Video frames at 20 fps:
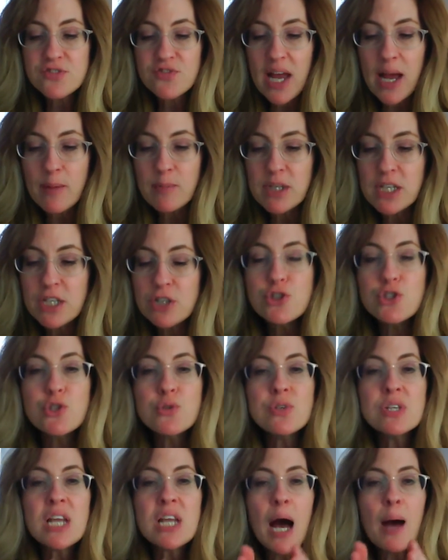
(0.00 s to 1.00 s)
family
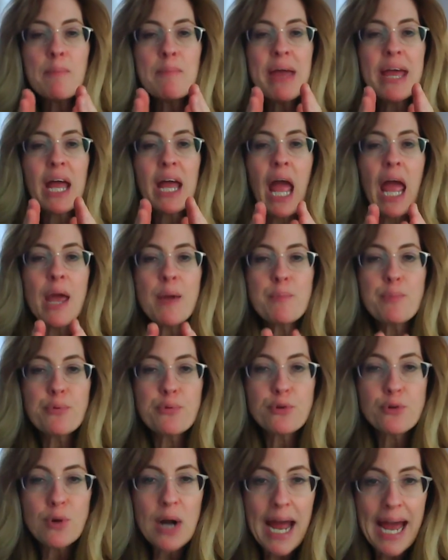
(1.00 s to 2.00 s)
do not make a
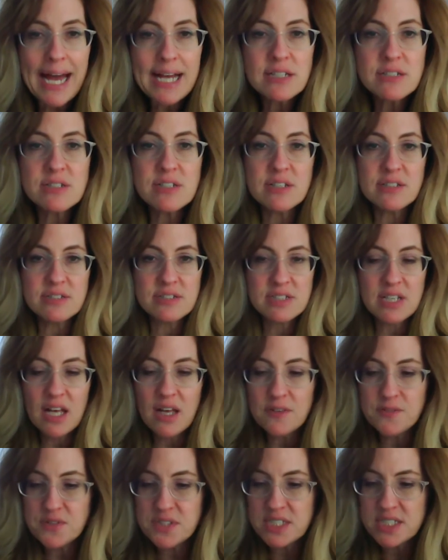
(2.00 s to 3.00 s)
practice
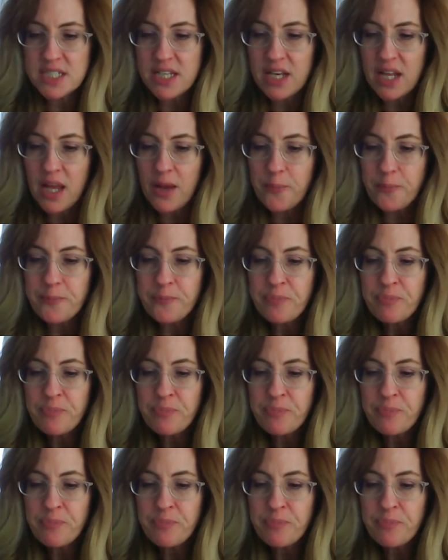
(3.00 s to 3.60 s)
of sinning